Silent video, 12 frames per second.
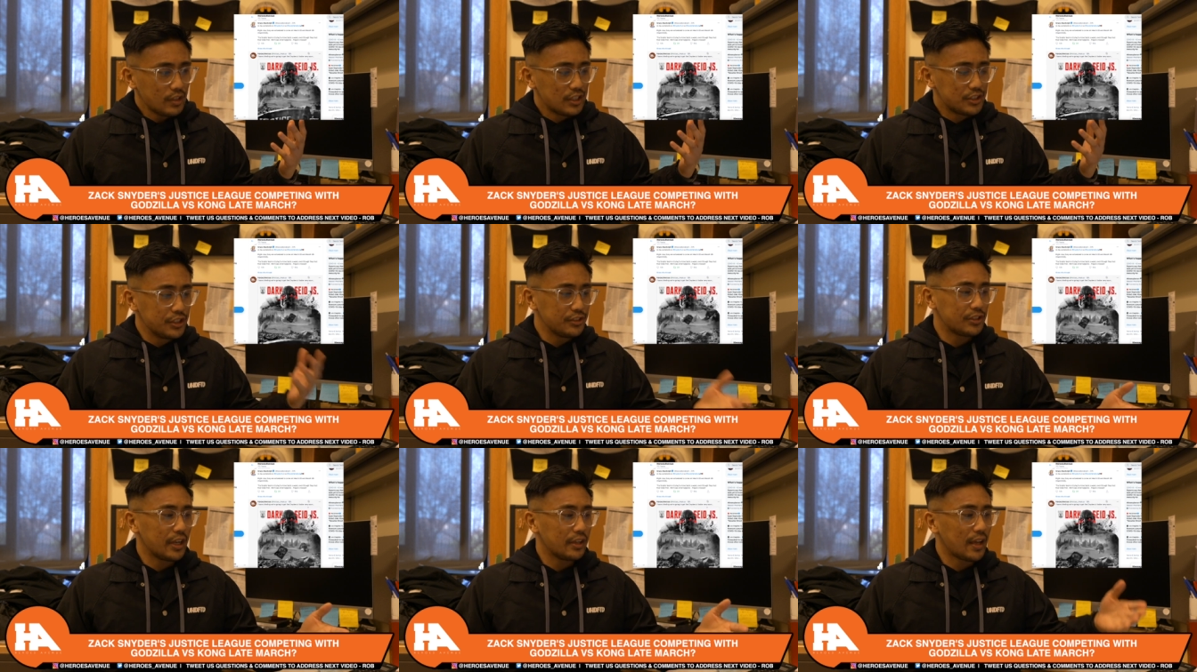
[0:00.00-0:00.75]
she's
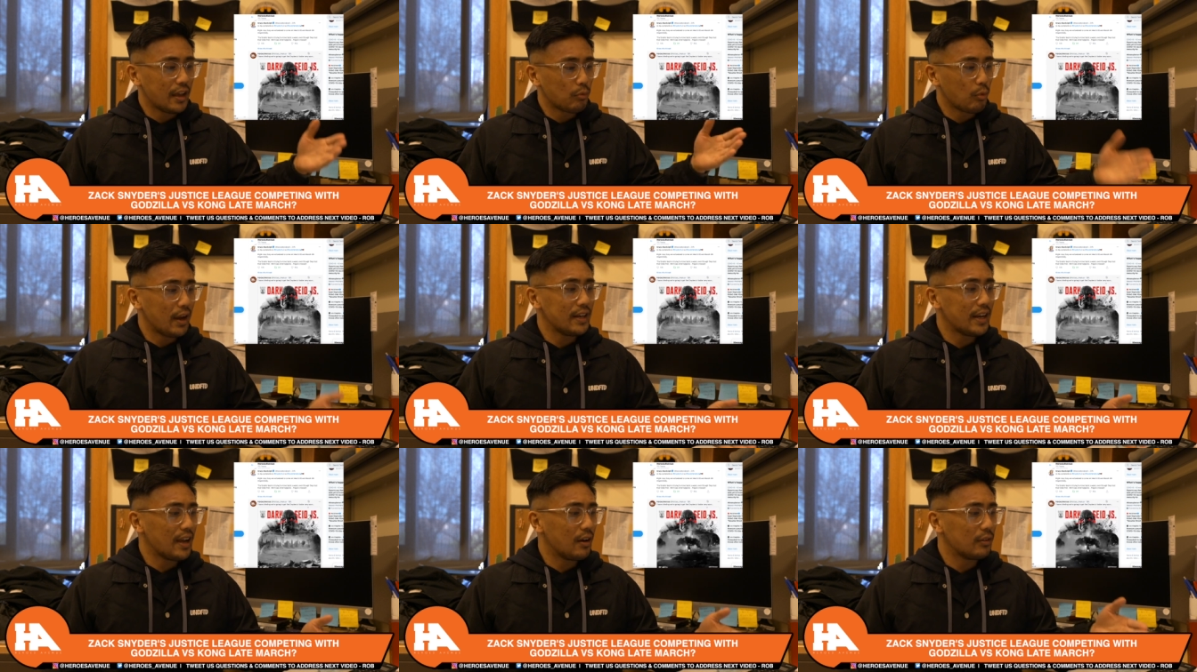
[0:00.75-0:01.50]
saying that right
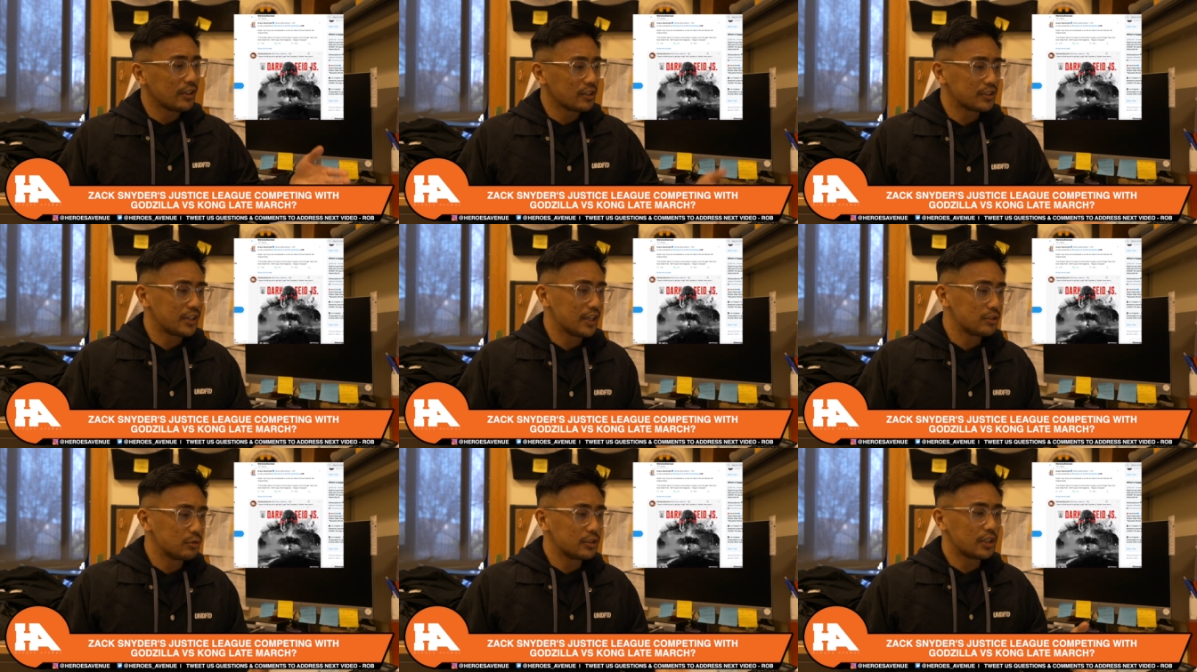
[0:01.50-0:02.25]
now they're
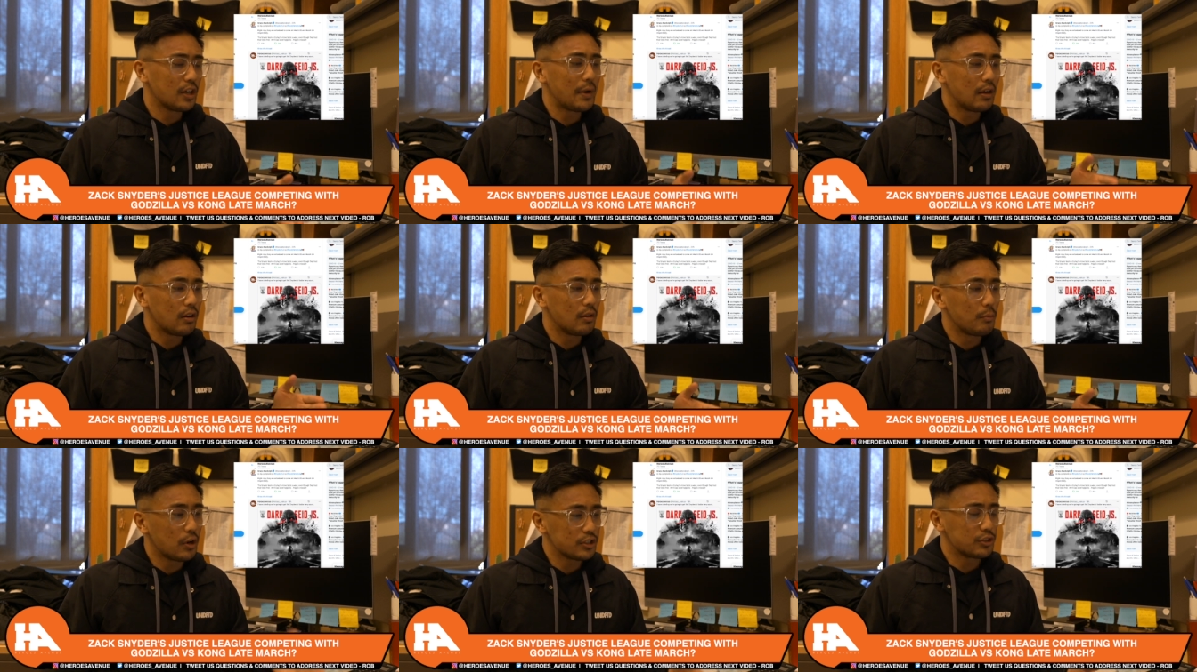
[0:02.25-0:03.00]
scheduled to come out
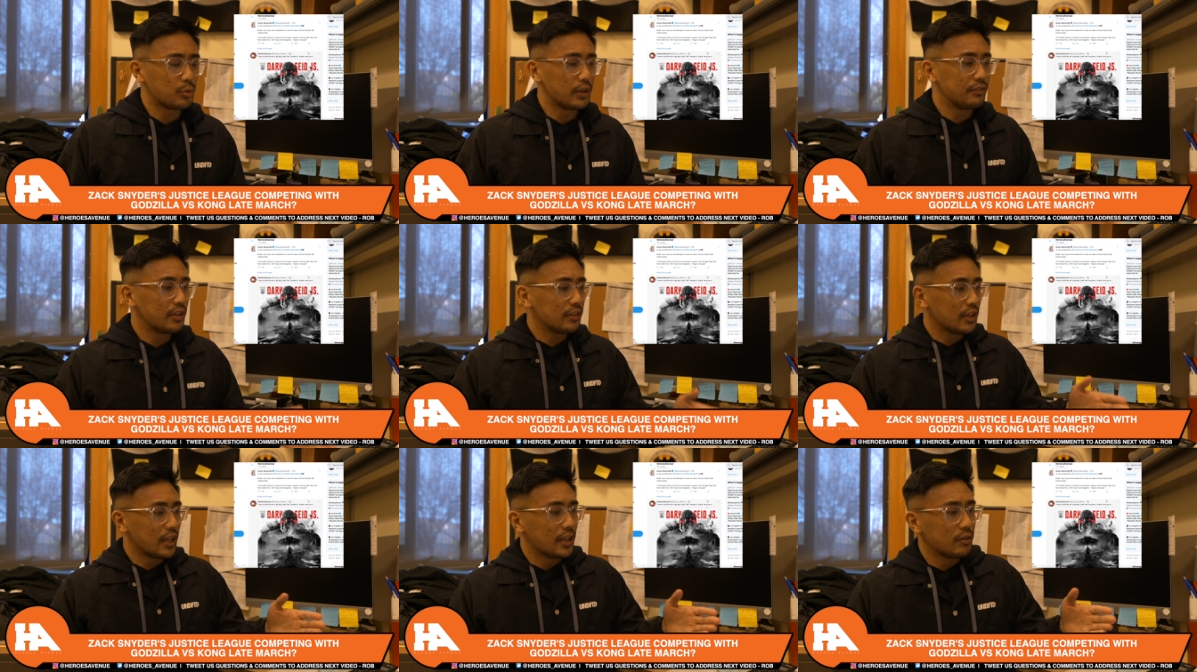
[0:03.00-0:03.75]
on March 25th
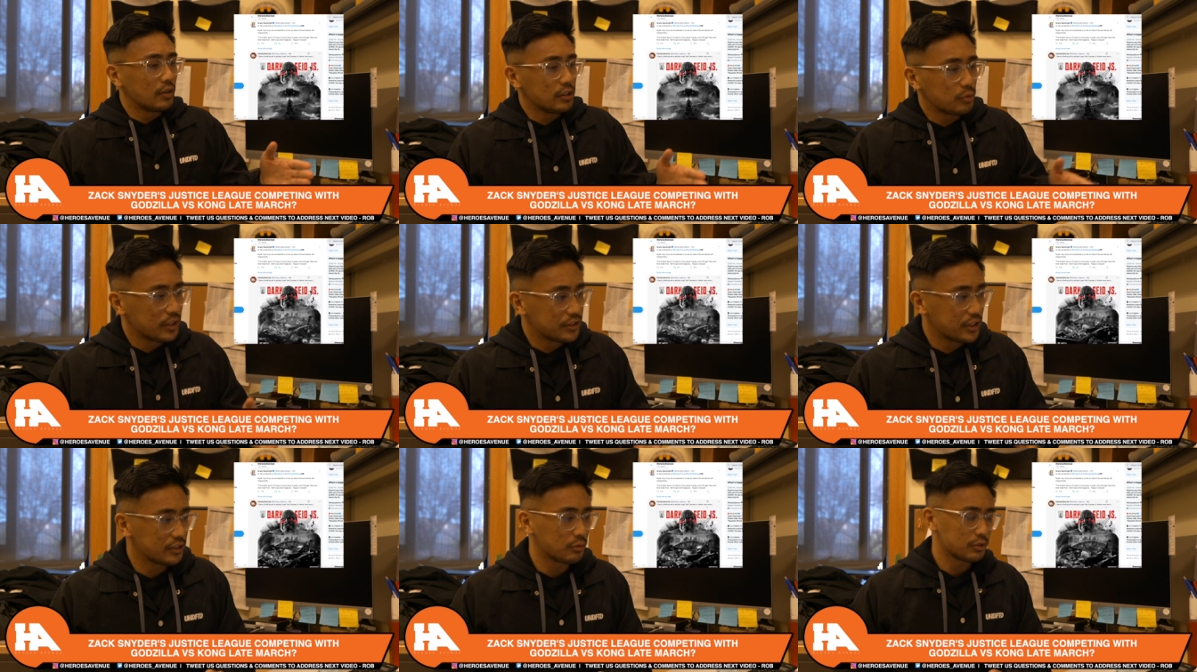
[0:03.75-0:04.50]
and
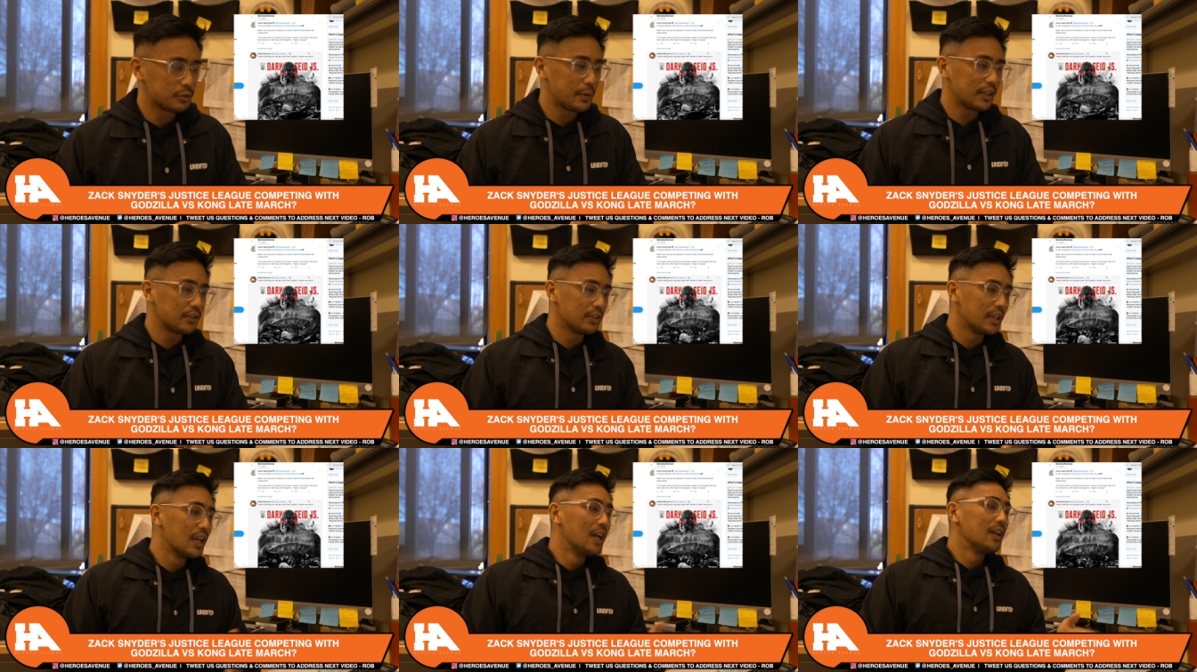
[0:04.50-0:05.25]
26th
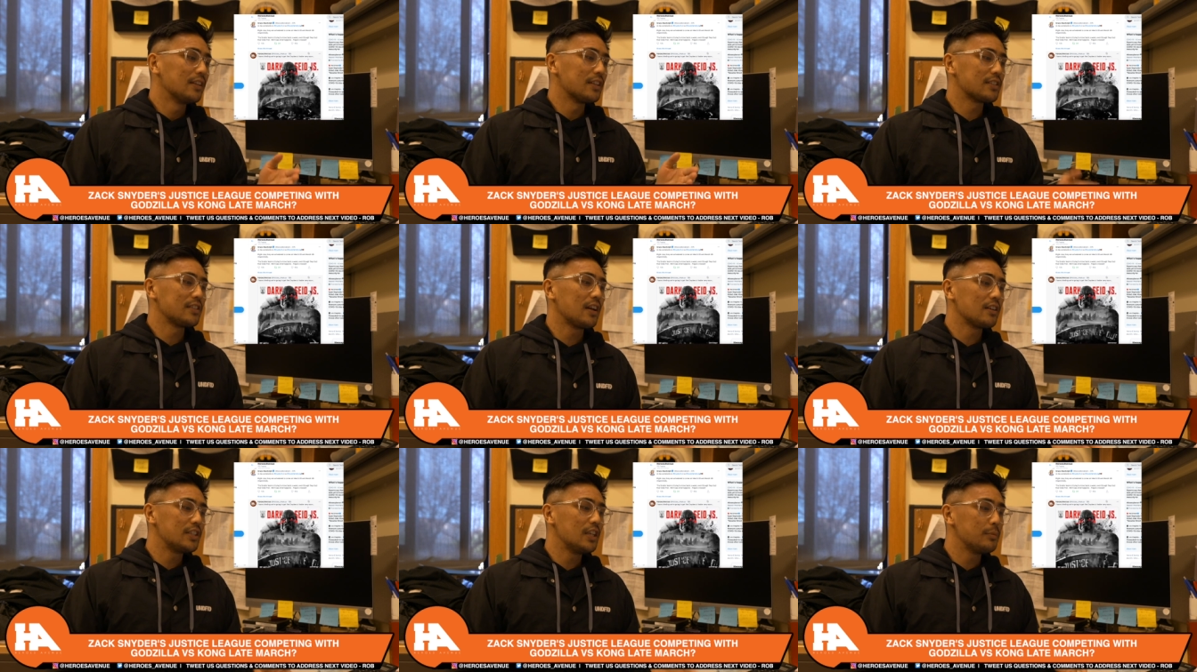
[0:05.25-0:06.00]
respectively. The
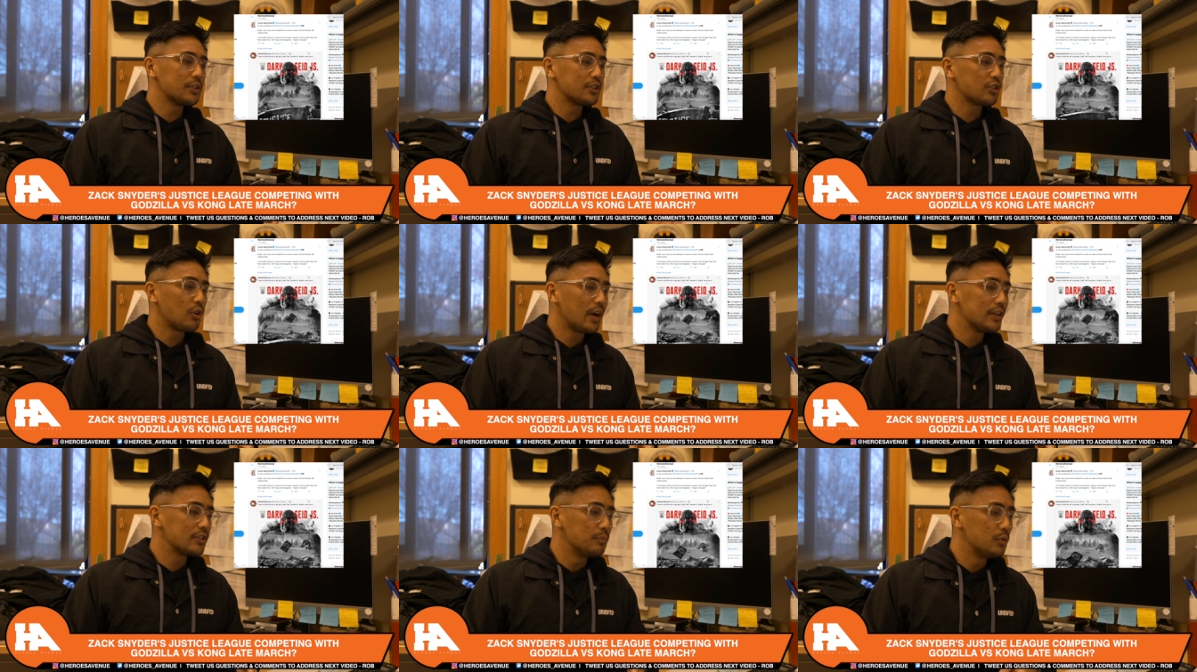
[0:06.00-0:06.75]
Snyder team is
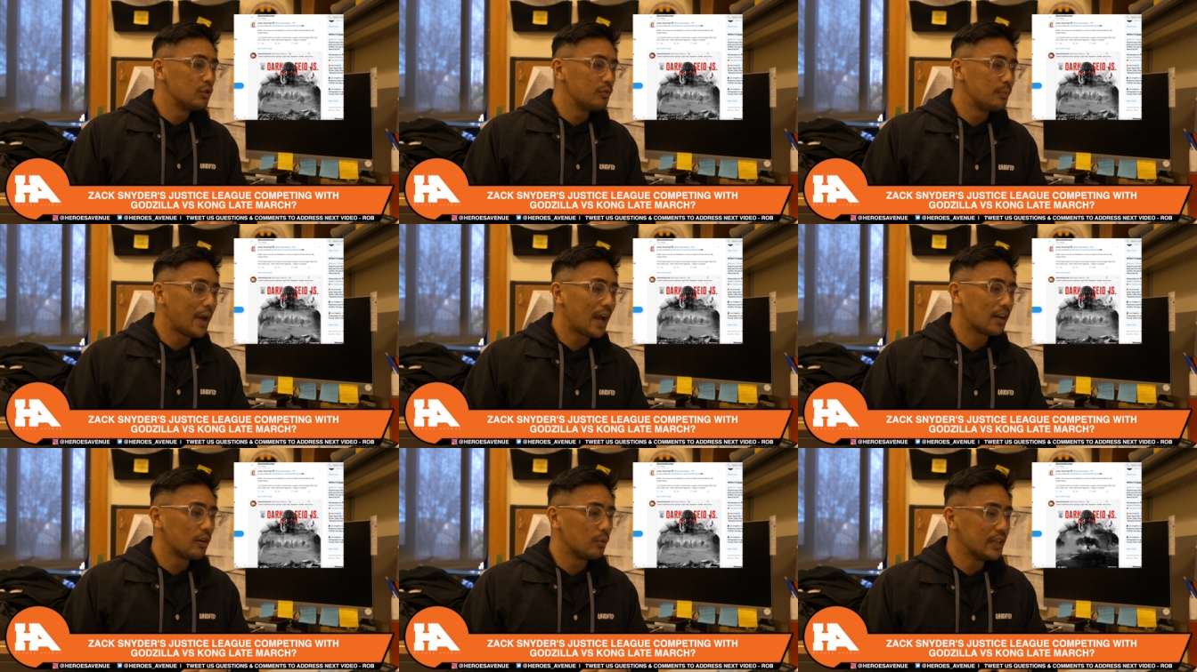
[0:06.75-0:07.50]
trying to move
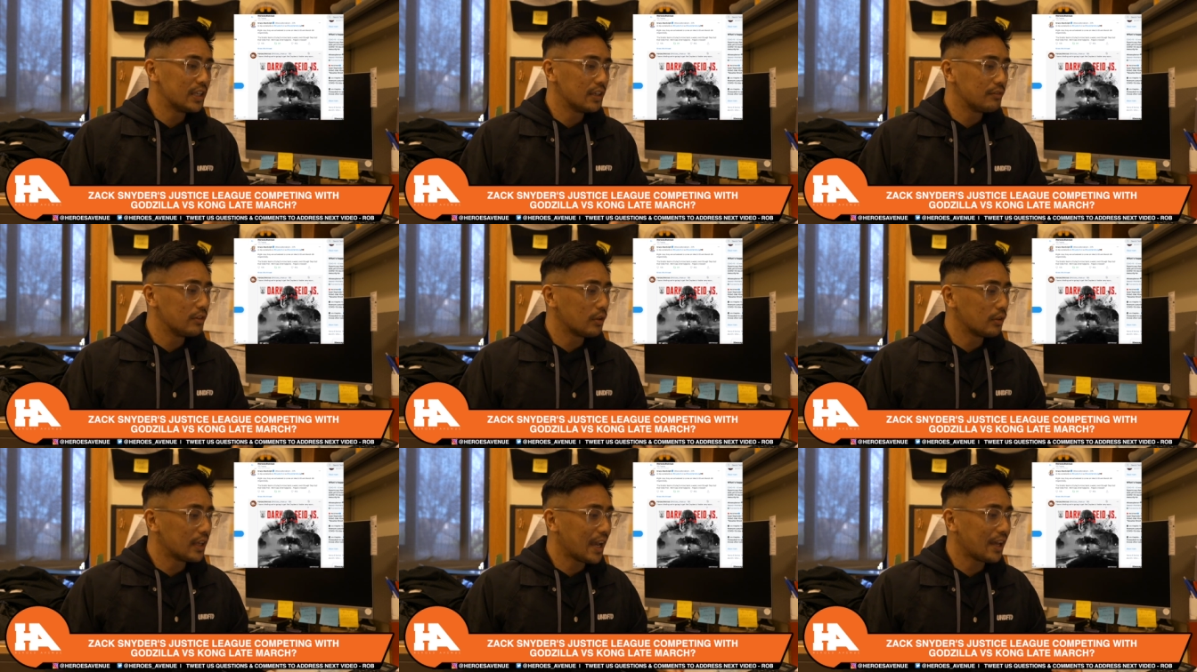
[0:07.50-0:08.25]
back a week even though
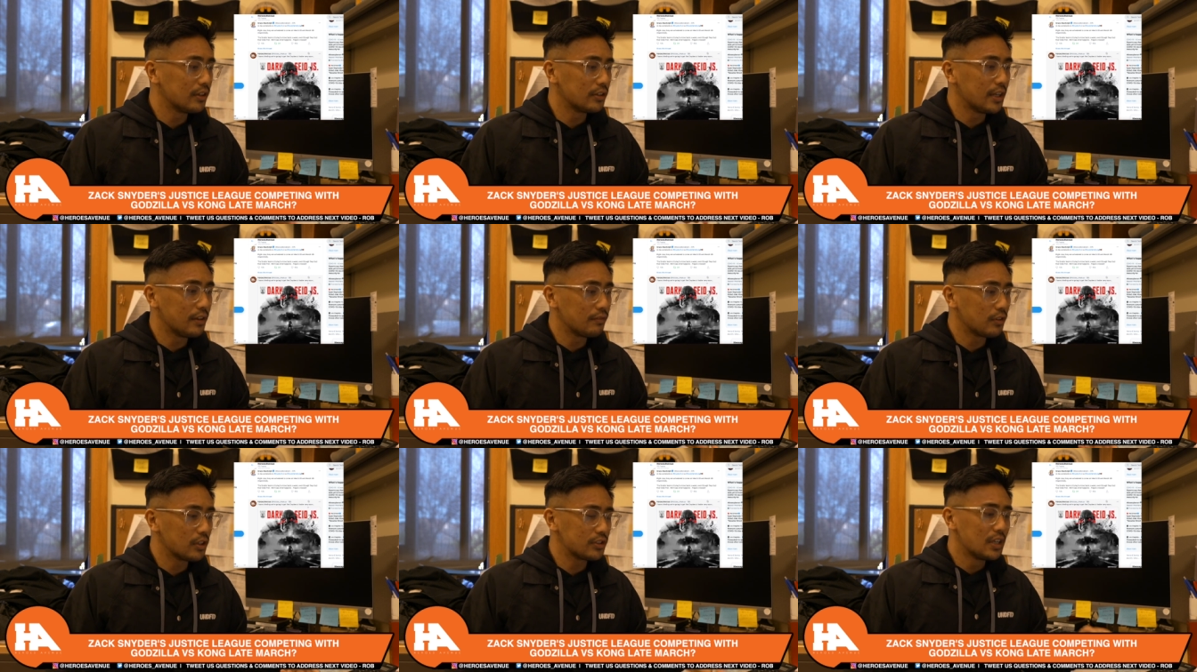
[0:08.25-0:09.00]
they had their date
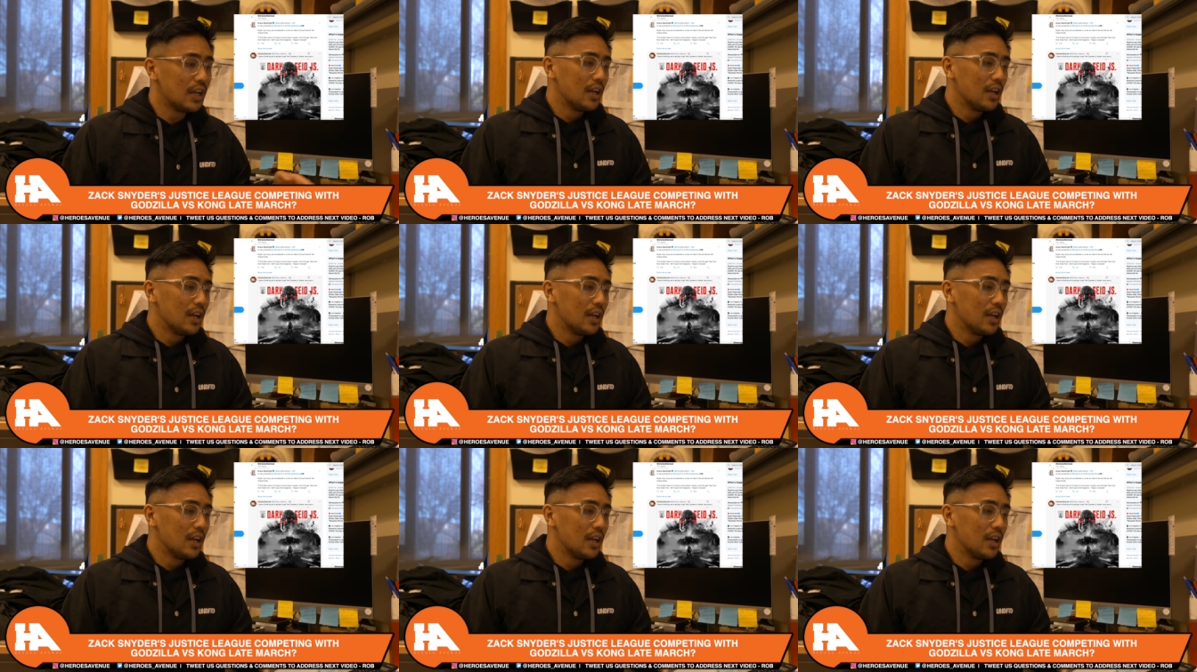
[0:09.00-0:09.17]
first.